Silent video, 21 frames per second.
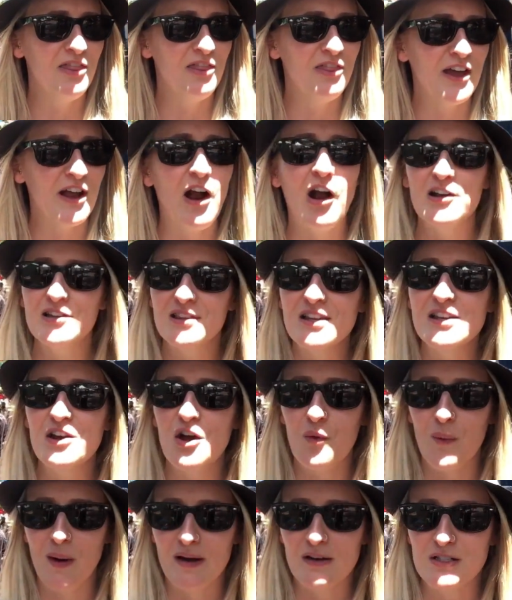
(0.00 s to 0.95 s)
they hardly
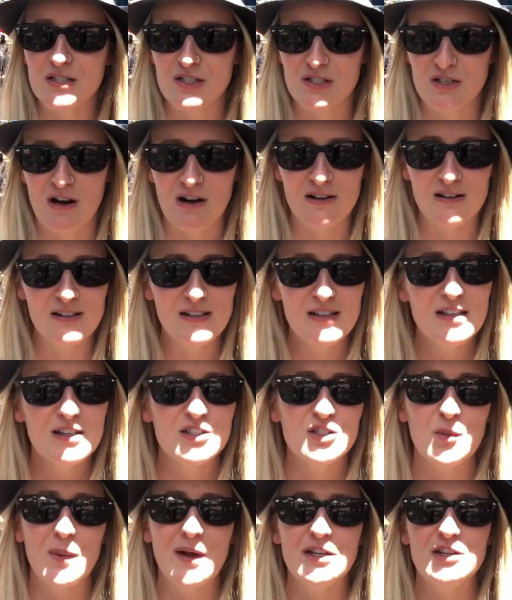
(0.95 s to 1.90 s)
know where to start.
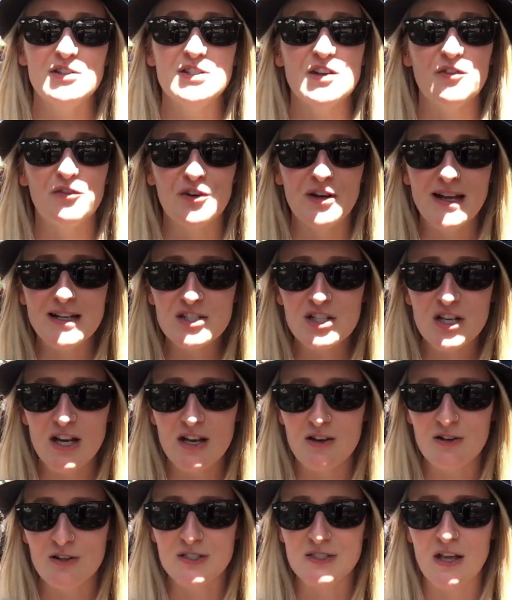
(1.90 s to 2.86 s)
So when you
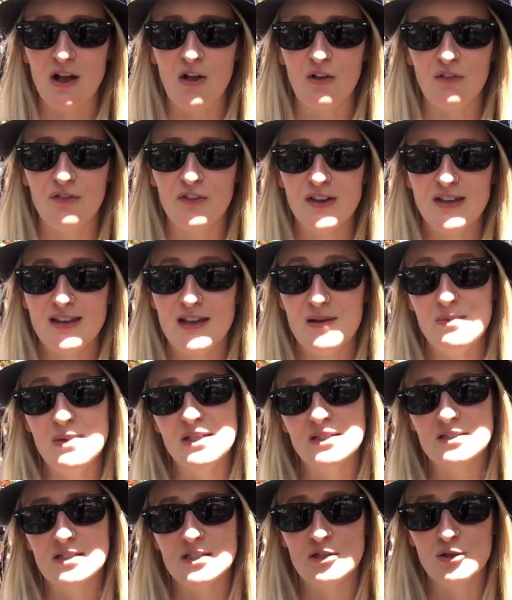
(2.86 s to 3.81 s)
differentiate yourself, it
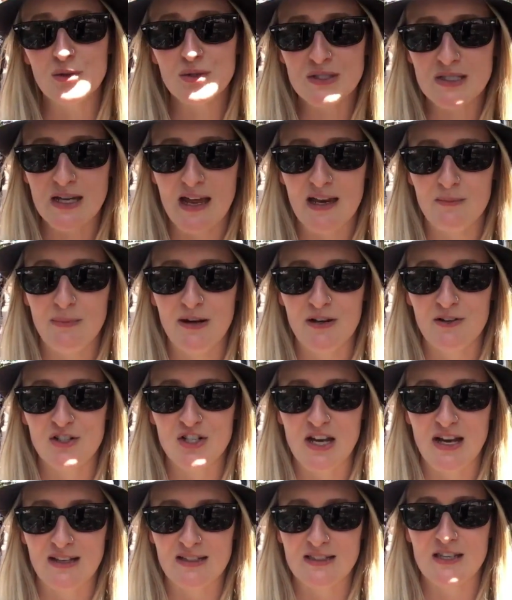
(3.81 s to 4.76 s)
means that you stand a better
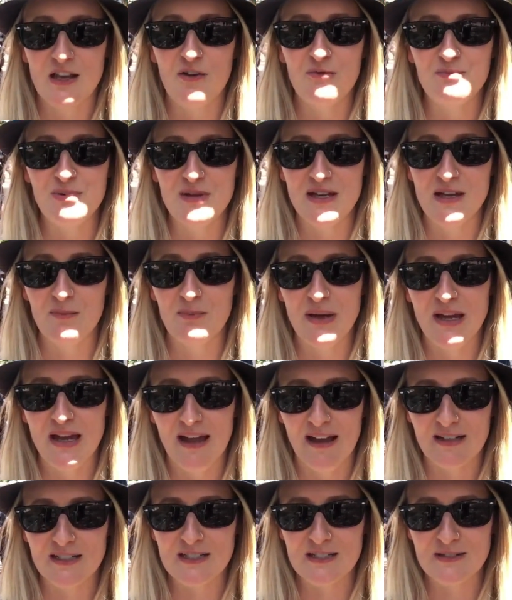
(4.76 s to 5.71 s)
chance of being
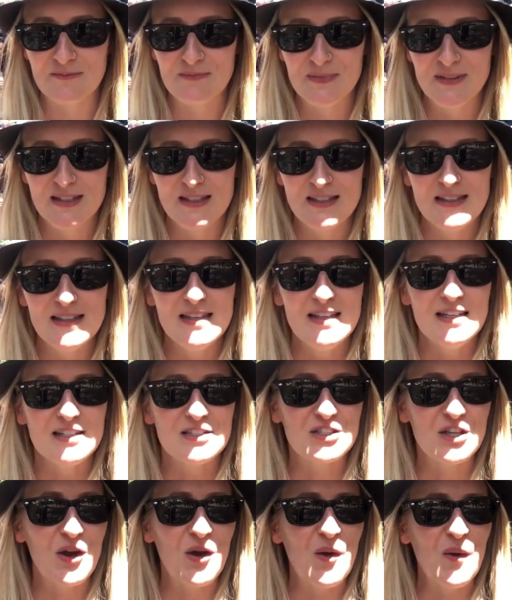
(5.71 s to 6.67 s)
picked.
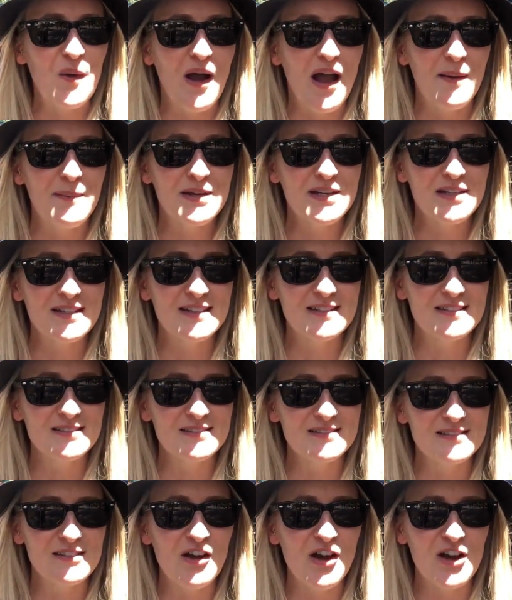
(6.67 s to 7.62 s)
So I'm gonna
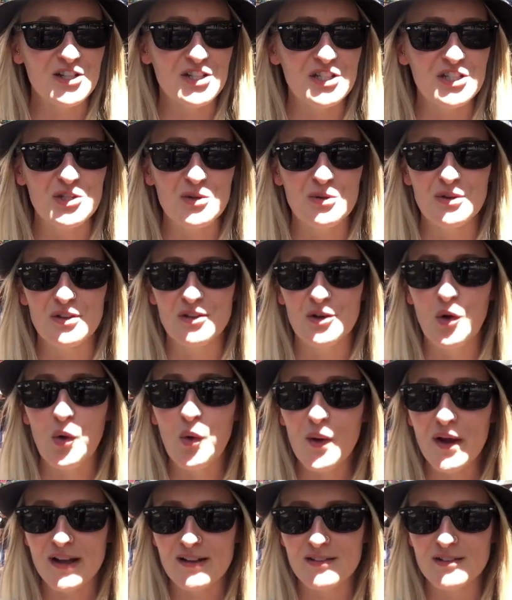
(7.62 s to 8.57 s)
launch into a
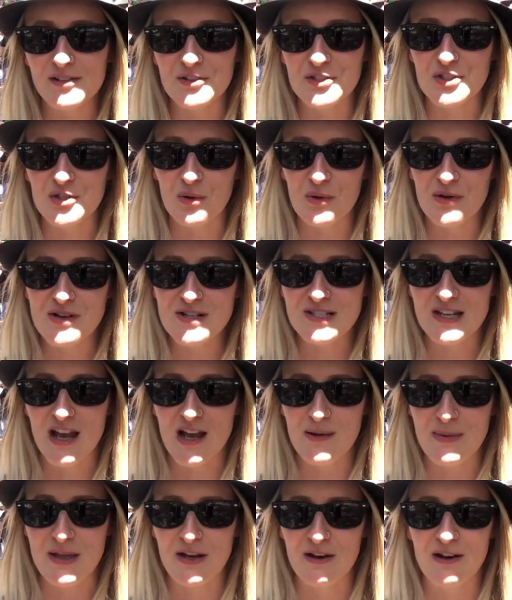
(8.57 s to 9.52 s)
quick little story
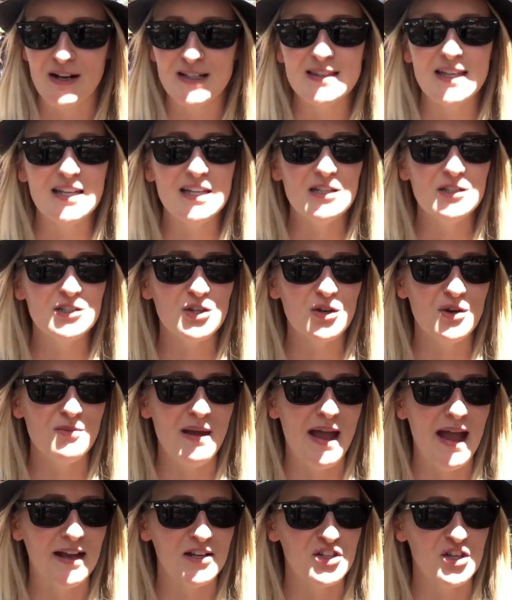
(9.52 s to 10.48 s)
time here. I'd like you to
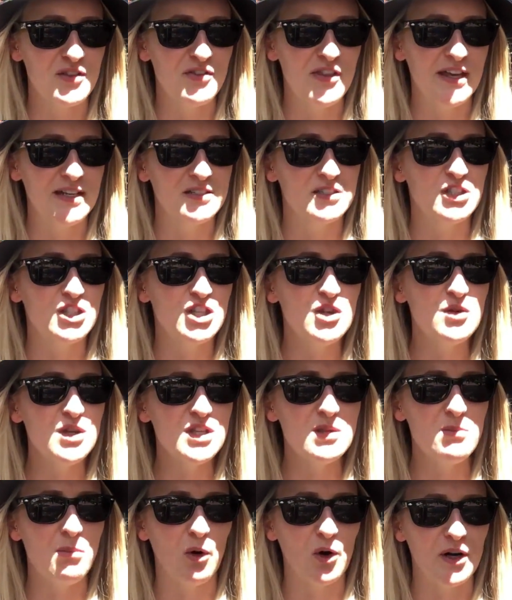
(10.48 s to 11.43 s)
imagine that it's 2
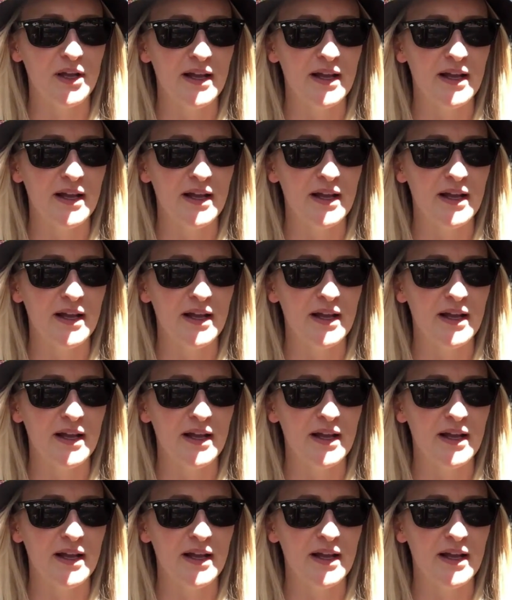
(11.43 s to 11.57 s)
a.m,